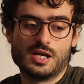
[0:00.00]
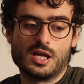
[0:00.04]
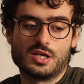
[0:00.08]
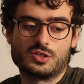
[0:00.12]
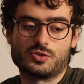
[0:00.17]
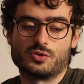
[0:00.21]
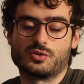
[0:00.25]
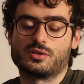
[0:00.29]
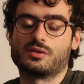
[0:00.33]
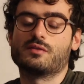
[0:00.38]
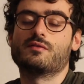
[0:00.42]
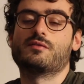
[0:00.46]

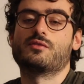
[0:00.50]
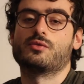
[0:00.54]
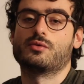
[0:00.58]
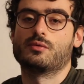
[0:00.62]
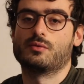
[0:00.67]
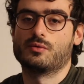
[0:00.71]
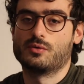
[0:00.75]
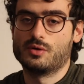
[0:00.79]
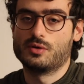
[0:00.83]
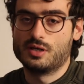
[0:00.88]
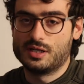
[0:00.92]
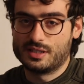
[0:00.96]
So
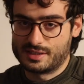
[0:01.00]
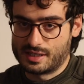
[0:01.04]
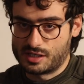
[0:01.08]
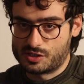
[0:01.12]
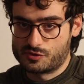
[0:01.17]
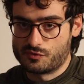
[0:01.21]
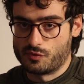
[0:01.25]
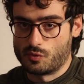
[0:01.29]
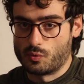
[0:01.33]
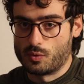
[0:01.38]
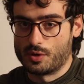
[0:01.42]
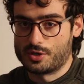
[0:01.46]
really
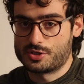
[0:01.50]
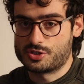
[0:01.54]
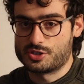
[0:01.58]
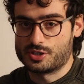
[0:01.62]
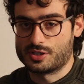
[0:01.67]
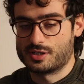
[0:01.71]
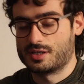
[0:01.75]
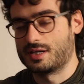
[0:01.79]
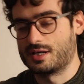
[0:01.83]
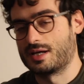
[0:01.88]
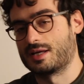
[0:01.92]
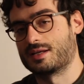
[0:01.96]
thanks for
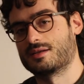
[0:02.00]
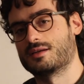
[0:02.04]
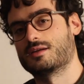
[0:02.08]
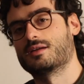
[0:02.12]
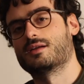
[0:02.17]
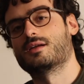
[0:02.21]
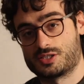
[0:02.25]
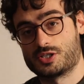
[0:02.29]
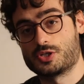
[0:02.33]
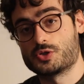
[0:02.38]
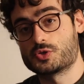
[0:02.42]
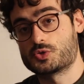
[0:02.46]
watching,
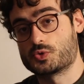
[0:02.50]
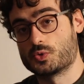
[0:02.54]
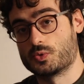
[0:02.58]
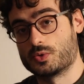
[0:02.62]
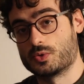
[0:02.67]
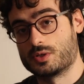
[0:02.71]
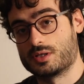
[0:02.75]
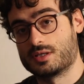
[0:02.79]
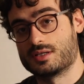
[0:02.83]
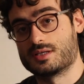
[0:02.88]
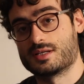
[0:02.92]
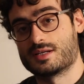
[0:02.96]
and see you
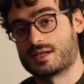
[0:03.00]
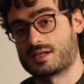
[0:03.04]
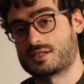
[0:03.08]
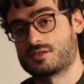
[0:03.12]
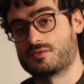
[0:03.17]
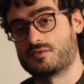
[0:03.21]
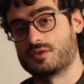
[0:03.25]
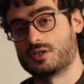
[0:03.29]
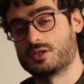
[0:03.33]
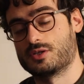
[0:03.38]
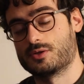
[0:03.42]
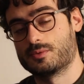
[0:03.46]
soon in the
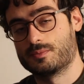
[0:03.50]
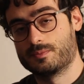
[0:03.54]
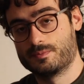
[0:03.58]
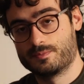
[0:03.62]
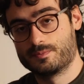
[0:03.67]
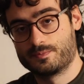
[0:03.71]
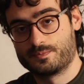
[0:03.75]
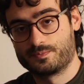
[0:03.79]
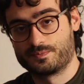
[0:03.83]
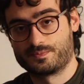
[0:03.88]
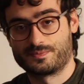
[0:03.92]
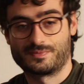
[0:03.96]
next video.
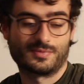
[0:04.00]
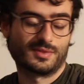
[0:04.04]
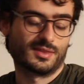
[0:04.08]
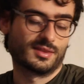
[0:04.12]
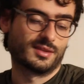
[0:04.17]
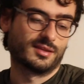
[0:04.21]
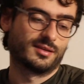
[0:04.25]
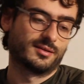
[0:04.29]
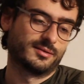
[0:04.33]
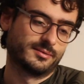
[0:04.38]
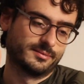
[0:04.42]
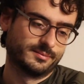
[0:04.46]

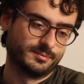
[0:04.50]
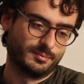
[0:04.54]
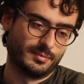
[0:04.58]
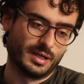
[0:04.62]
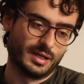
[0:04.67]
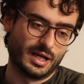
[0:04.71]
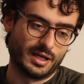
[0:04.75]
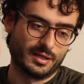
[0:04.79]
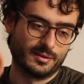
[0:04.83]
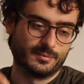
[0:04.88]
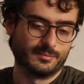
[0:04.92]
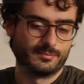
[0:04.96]

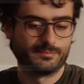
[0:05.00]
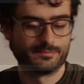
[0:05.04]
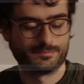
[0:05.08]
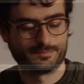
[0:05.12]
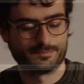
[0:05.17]
Bye.